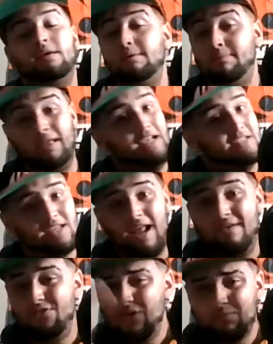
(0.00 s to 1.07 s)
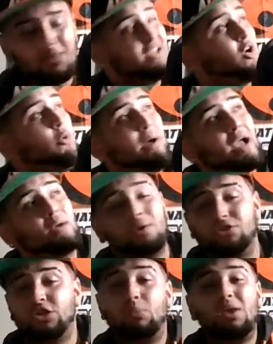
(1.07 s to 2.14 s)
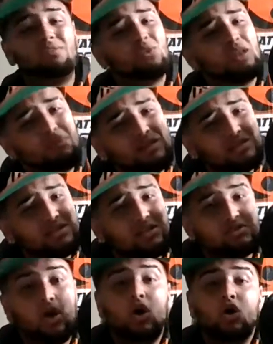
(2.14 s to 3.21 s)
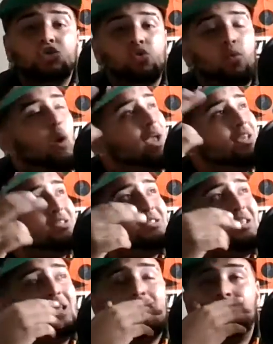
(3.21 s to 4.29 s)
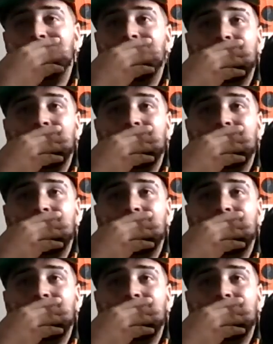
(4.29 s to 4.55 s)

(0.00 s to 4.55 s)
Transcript: like I said, if you don't believe, go back and watch this game. We've only beat the Steelers twice in